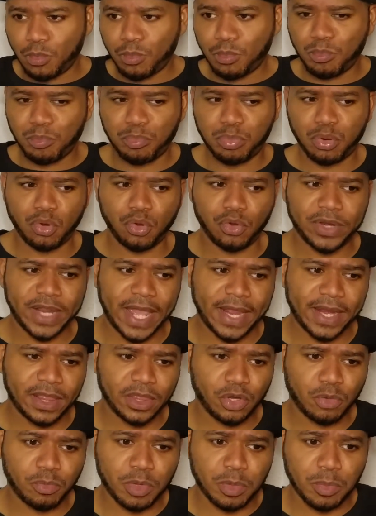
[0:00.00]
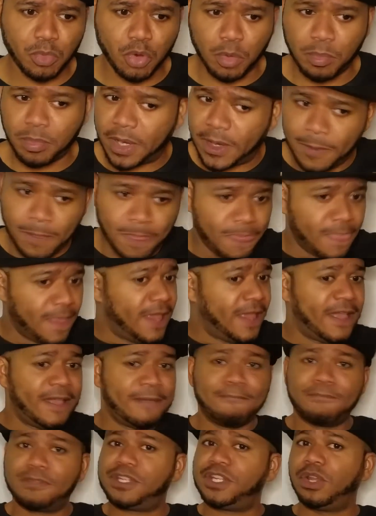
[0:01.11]
pulled at it a little bit more, but
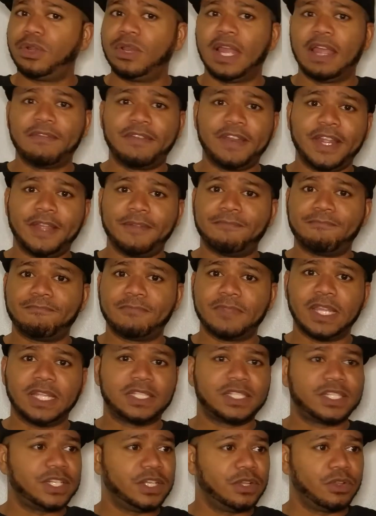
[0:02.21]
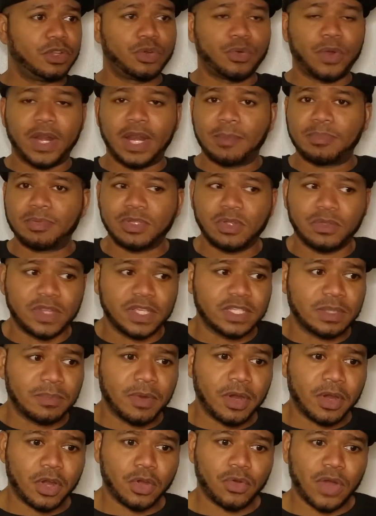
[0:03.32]
still loving it. It's still a great episode. These
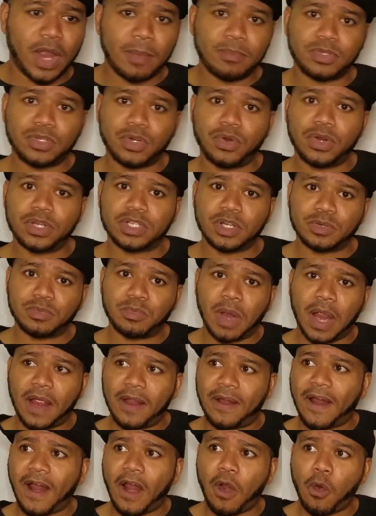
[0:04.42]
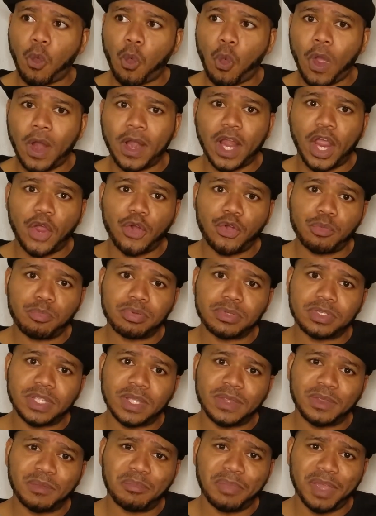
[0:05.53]
American Crime Stories are are one hundred percent the
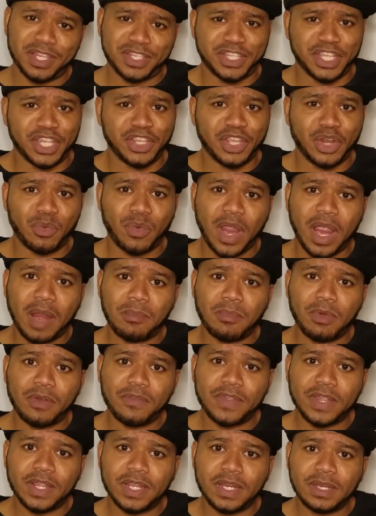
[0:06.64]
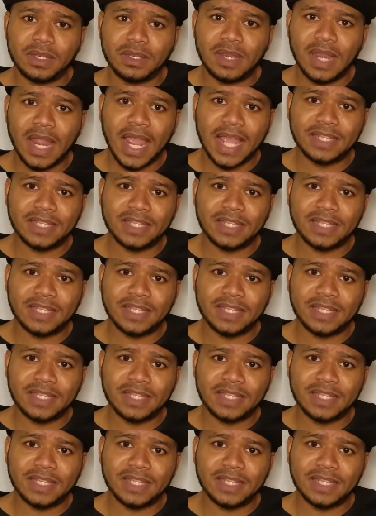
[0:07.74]
best thing that Ryan Murphy has